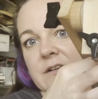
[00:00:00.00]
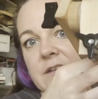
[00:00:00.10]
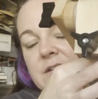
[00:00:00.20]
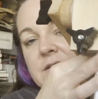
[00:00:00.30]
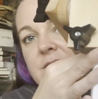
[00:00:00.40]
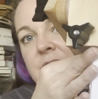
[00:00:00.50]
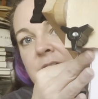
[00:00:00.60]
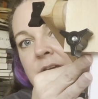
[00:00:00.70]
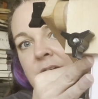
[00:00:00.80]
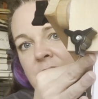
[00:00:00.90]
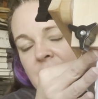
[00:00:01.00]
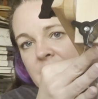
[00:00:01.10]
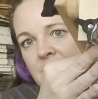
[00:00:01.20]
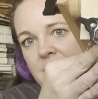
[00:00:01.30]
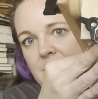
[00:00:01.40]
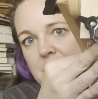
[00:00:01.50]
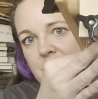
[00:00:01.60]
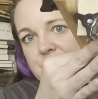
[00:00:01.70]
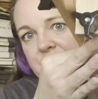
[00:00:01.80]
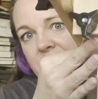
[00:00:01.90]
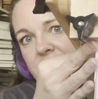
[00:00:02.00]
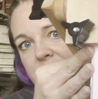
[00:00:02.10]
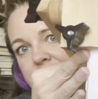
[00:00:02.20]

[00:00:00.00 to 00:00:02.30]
in that blue drink.